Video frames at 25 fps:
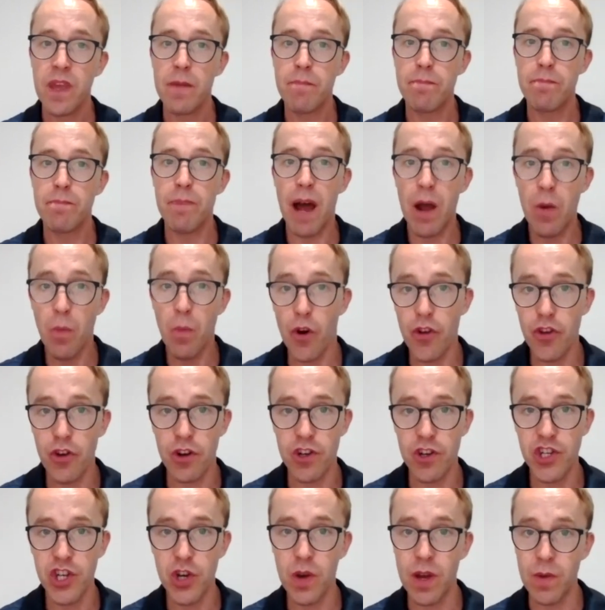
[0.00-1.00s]
by what
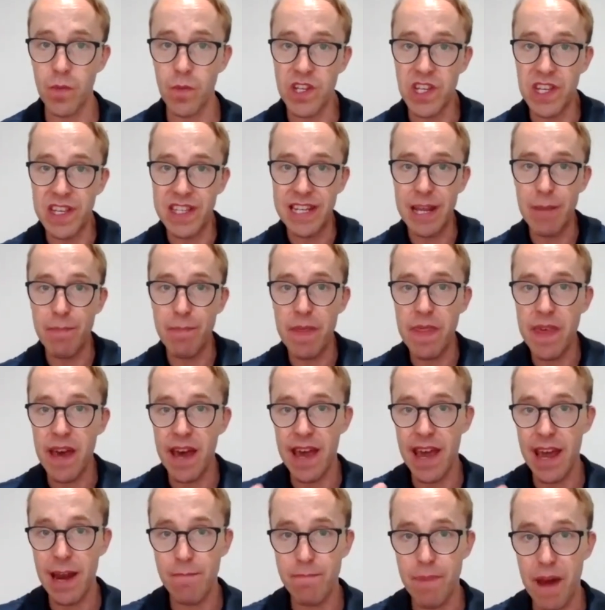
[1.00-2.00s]
you're doing, which is tipping that
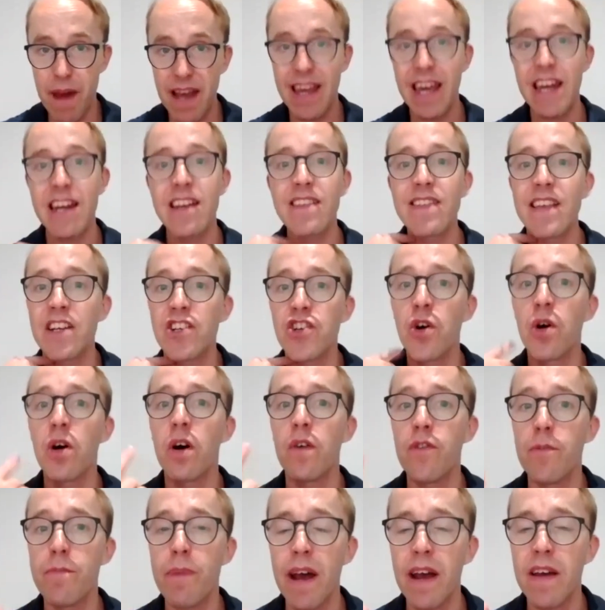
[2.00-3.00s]
head back, getting that tongue
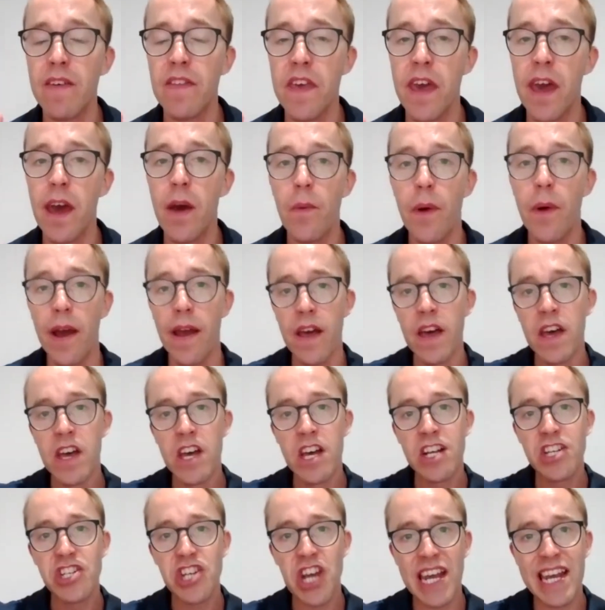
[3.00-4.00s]
off the back of the airway,
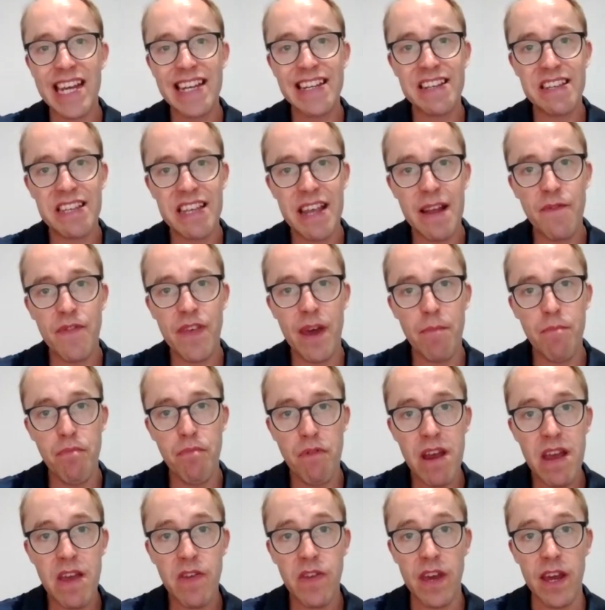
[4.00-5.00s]
checking to see if they're
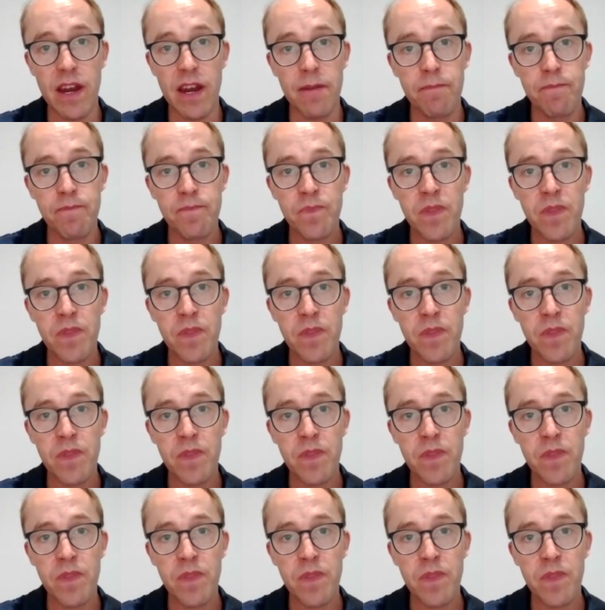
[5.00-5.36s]
breathing.